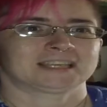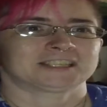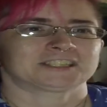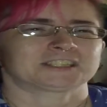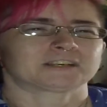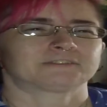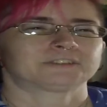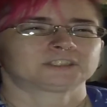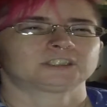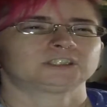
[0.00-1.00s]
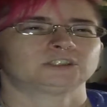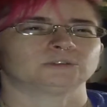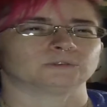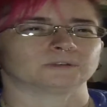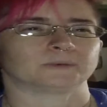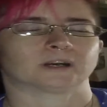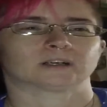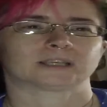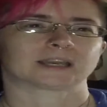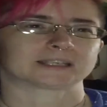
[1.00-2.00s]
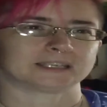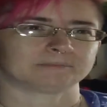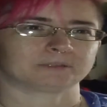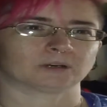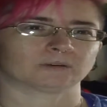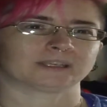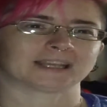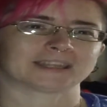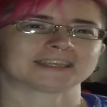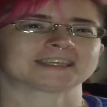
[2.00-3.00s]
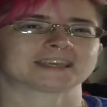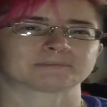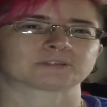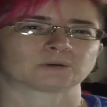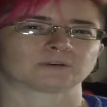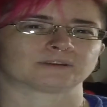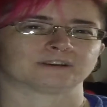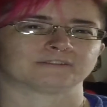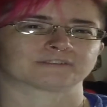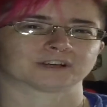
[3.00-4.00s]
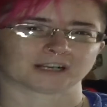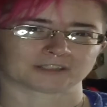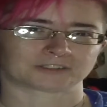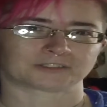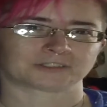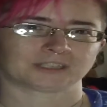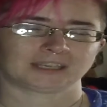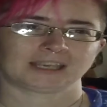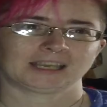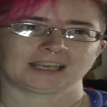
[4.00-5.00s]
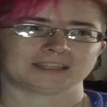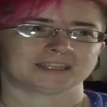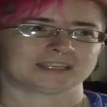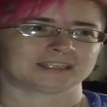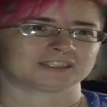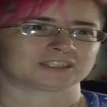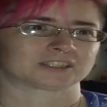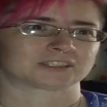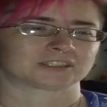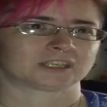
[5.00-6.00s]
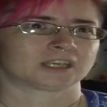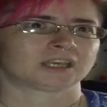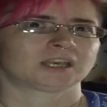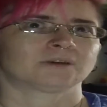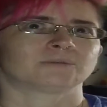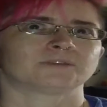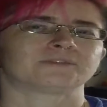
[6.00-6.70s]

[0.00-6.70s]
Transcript: stuff to do, and we'd all kind of keep going. And I think he kept going for us. And then it just, we